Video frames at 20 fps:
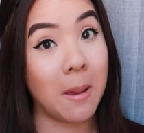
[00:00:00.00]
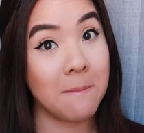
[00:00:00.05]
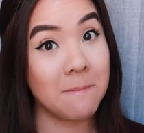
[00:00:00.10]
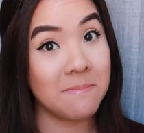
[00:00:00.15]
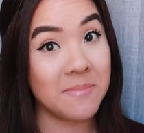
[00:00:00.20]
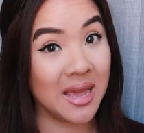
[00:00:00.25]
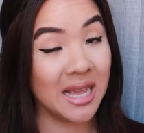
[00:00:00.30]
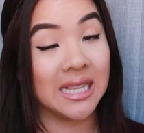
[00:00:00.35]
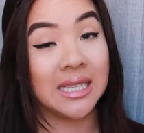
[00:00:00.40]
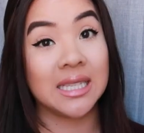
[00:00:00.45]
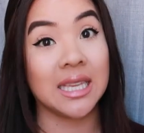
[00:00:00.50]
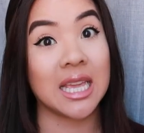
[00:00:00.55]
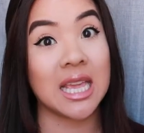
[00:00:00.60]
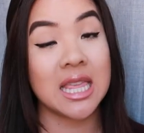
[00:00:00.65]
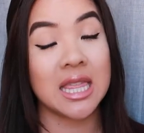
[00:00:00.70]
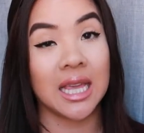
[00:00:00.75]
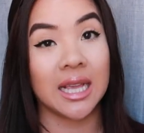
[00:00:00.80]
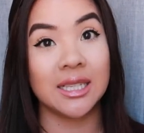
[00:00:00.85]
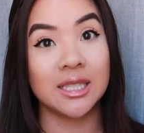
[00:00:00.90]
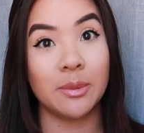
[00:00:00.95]

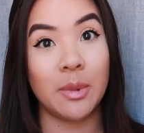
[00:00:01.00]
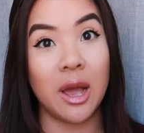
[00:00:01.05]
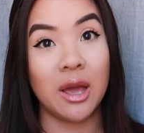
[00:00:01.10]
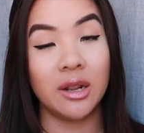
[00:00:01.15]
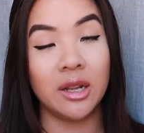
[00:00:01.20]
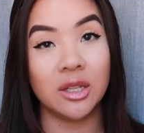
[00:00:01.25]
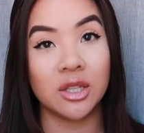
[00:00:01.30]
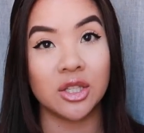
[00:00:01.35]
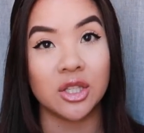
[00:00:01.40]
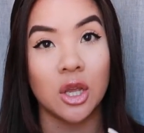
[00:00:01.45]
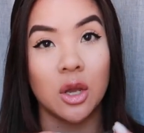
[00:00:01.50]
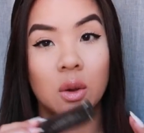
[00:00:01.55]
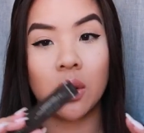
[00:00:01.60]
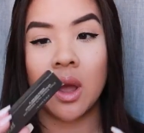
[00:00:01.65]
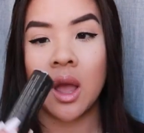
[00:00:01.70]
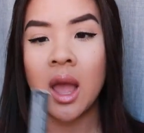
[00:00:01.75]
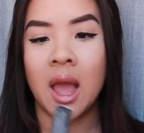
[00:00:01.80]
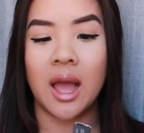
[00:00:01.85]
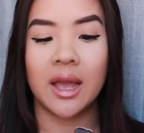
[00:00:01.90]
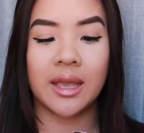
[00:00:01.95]
amazing things about it.
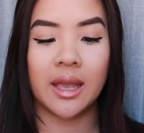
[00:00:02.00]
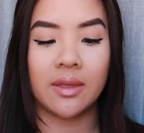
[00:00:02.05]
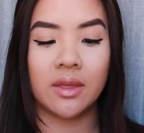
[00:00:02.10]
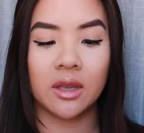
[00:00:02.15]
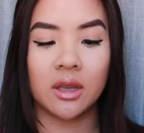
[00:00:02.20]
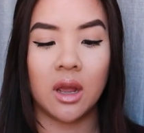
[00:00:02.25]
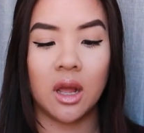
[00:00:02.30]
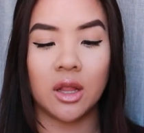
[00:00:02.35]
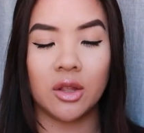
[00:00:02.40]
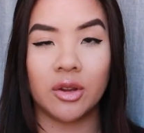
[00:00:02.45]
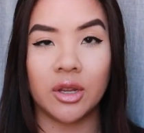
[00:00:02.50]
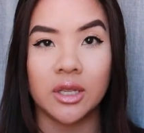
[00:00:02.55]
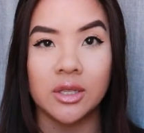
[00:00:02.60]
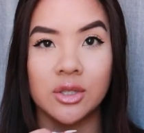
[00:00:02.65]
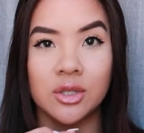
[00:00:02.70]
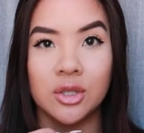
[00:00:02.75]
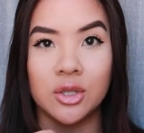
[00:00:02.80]
So again, the color is